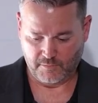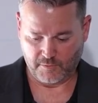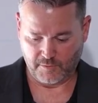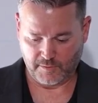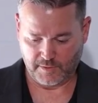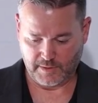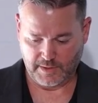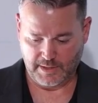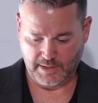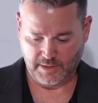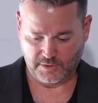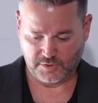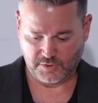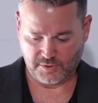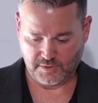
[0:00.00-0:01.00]
for
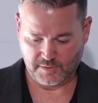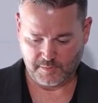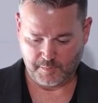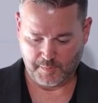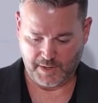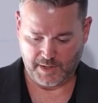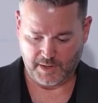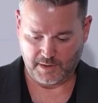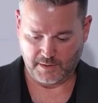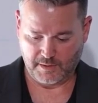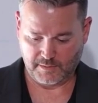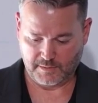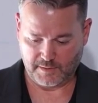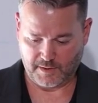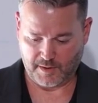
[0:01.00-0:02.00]
each
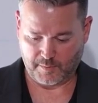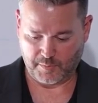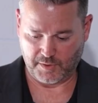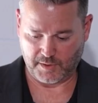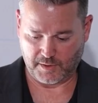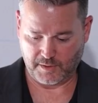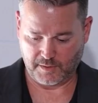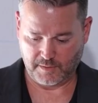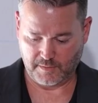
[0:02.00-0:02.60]
main topic.